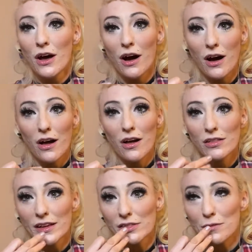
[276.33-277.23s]

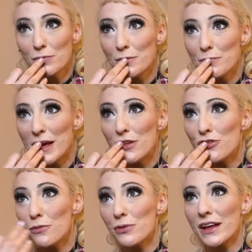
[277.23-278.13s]
like the
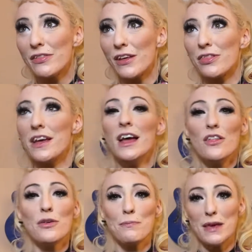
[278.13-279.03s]
banjo play, like
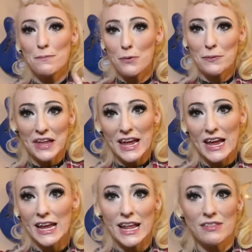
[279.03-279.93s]
the people
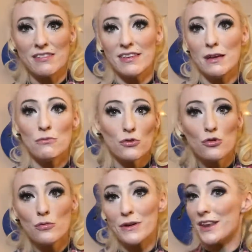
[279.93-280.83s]
playing in the same
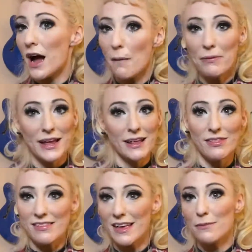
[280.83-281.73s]
room but not playing the
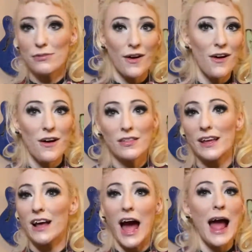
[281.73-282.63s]
same song,
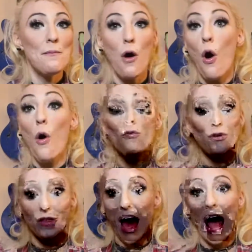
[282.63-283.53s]
like, I'm over
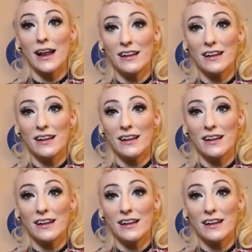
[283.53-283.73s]
that.